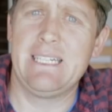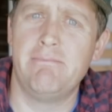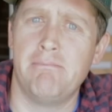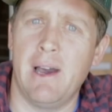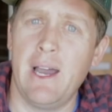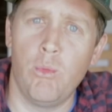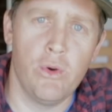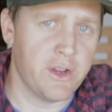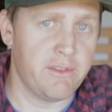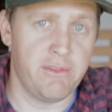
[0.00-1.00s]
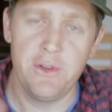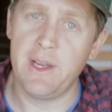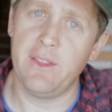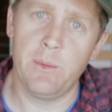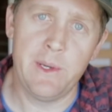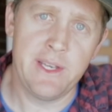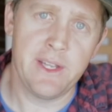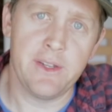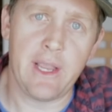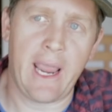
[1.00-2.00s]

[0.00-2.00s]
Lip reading: My work flew out the window